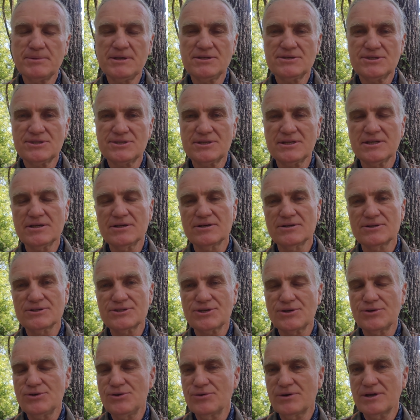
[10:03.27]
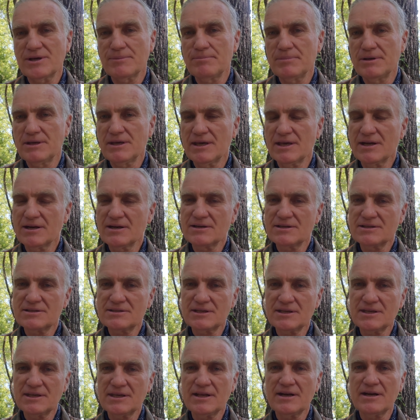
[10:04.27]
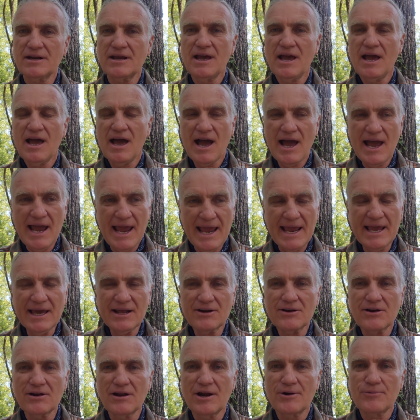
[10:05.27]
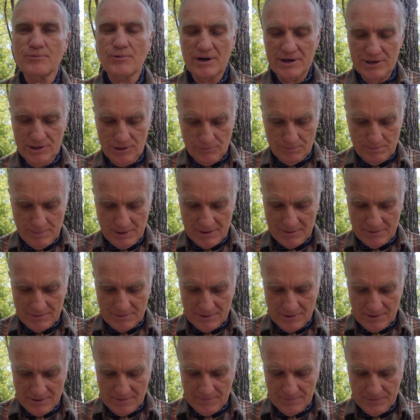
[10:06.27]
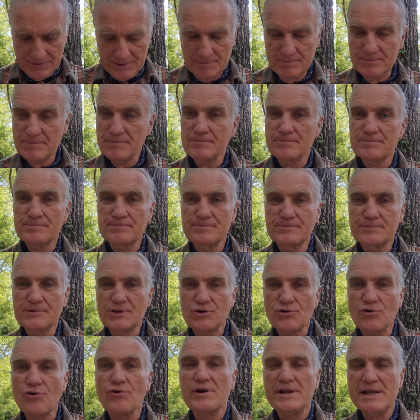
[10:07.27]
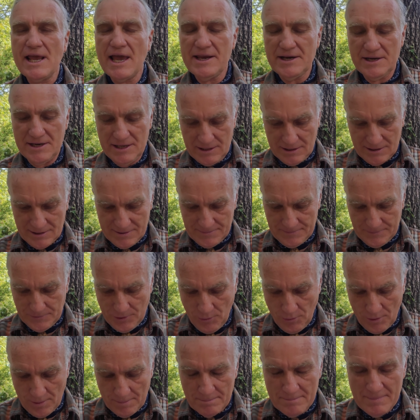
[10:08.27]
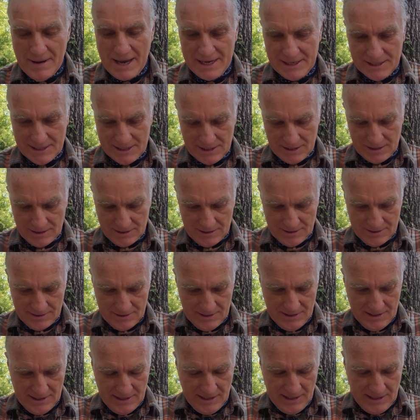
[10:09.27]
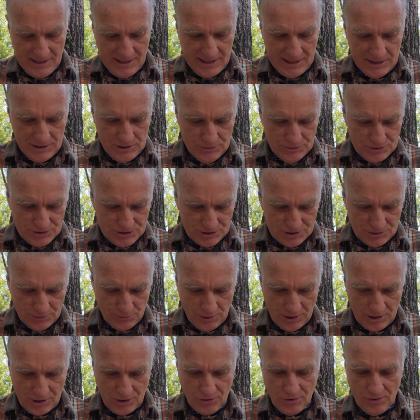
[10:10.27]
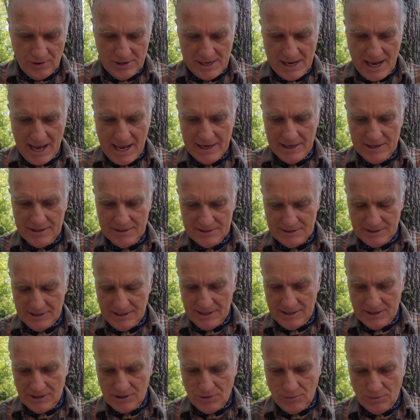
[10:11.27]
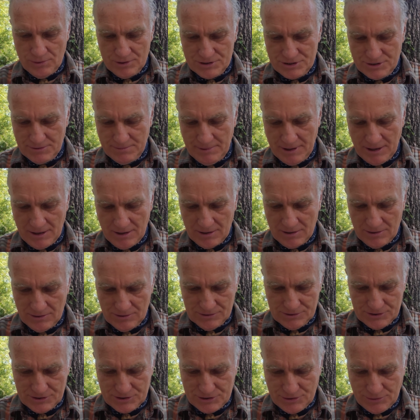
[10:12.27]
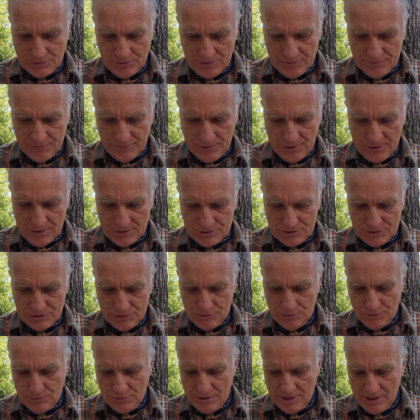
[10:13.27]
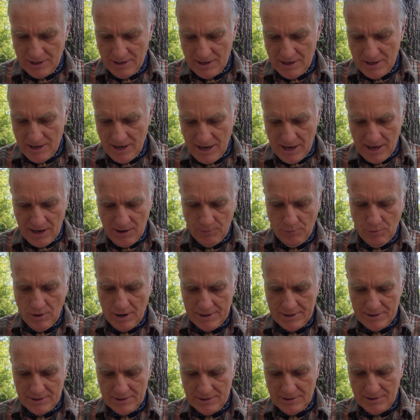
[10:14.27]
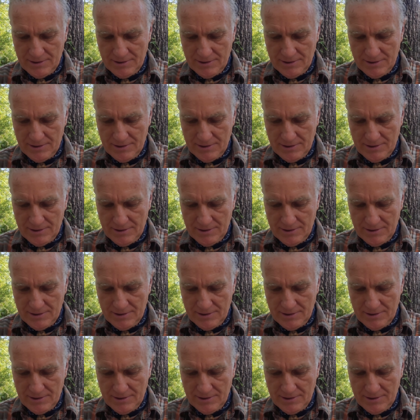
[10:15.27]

be still so you can begin to get a handle on what you've been creating or making. He uses the word create in A Course in Miracles to refer to uh, what